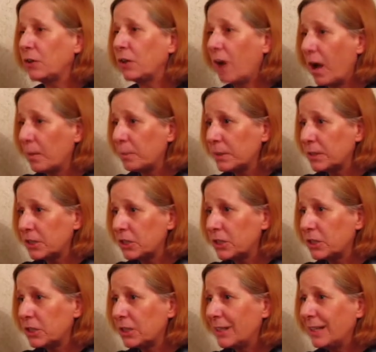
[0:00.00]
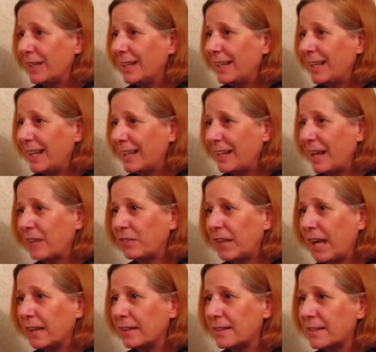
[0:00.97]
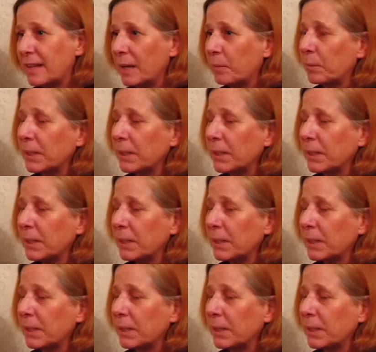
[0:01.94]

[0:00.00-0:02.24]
accomplish in Afghanistan?